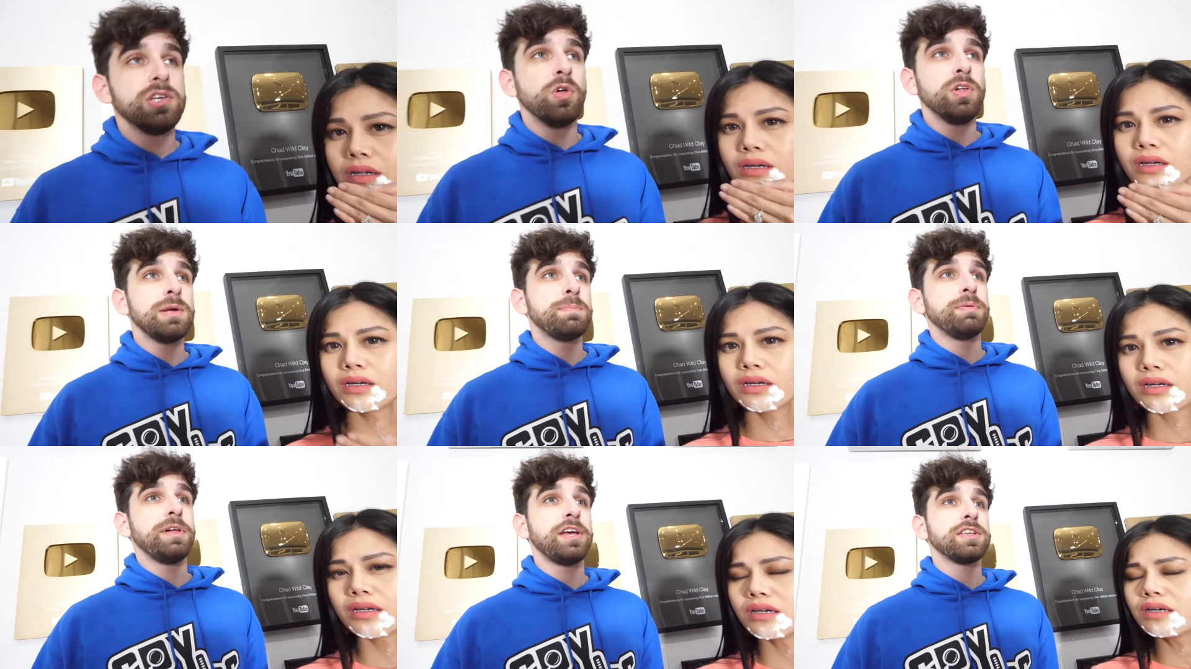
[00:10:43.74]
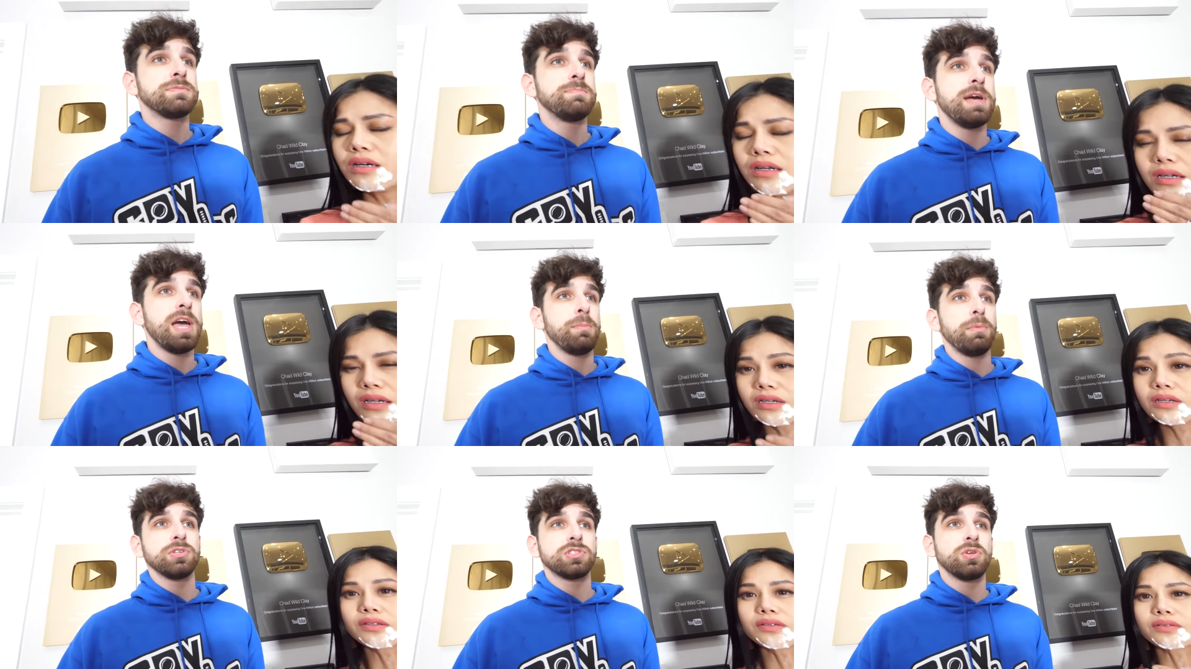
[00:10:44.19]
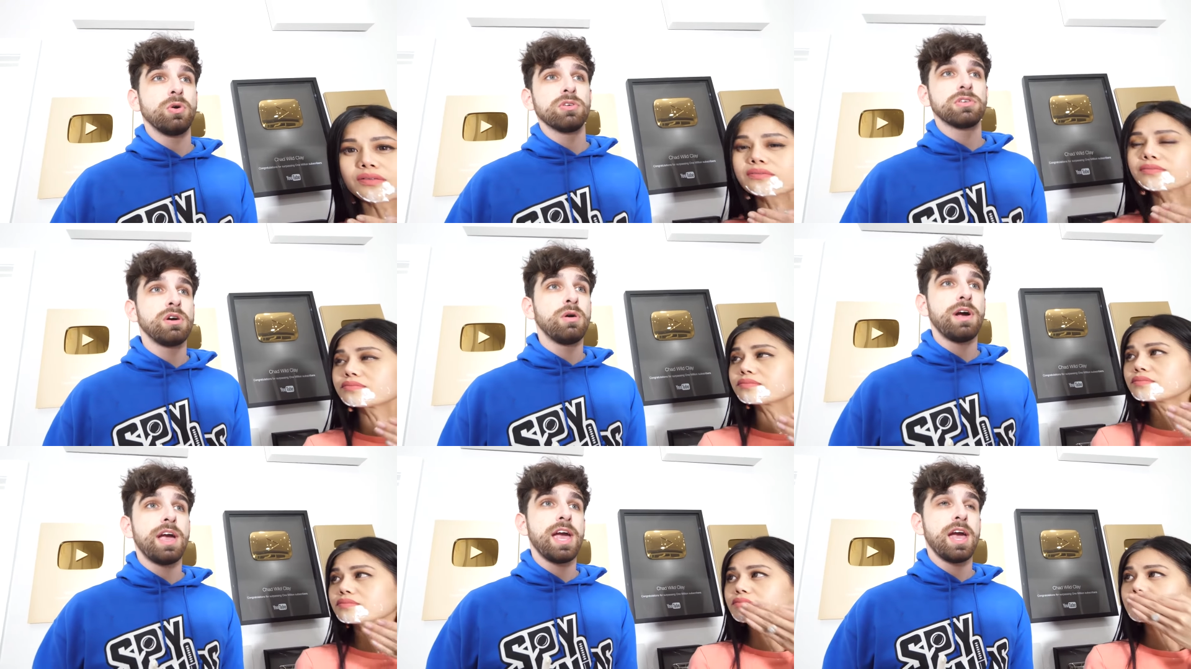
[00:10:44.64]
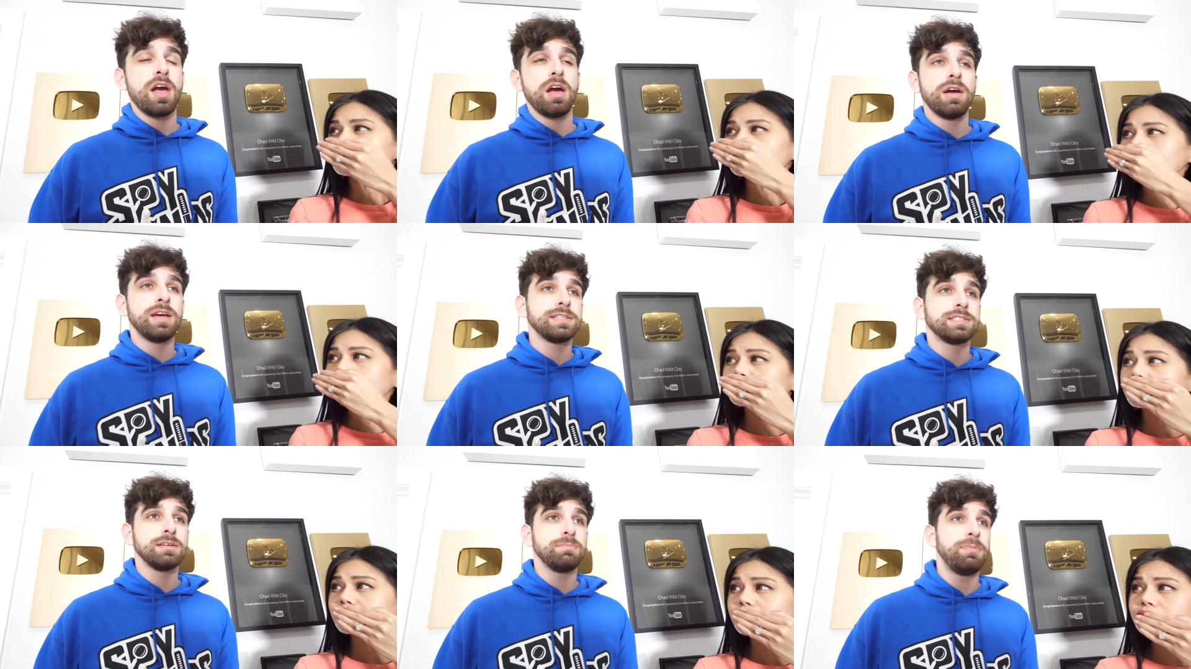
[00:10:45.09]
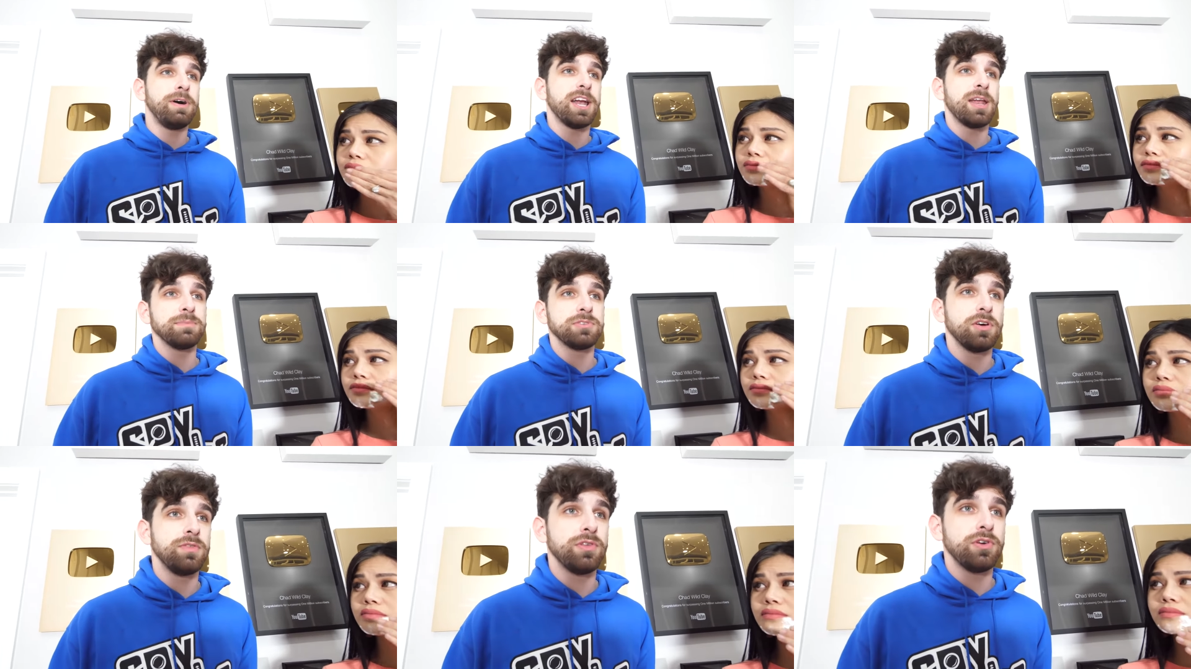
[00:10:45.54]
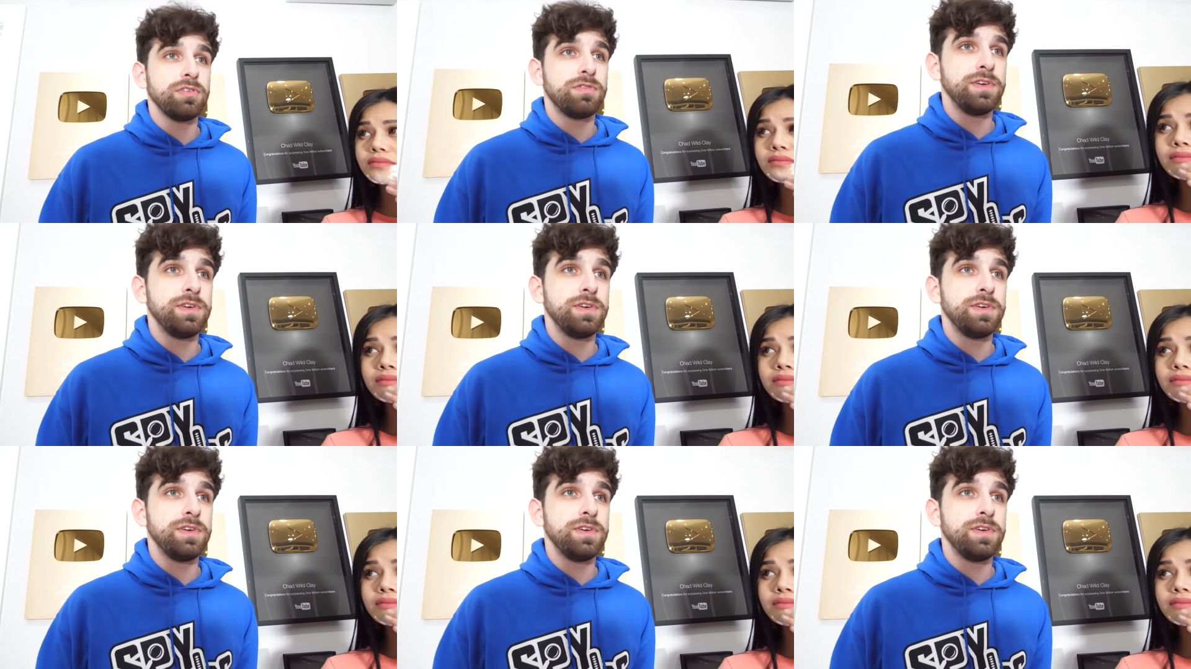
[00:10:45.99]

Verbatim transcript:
Speaker 1: The only place mammals don't grow hair is the bottoms of their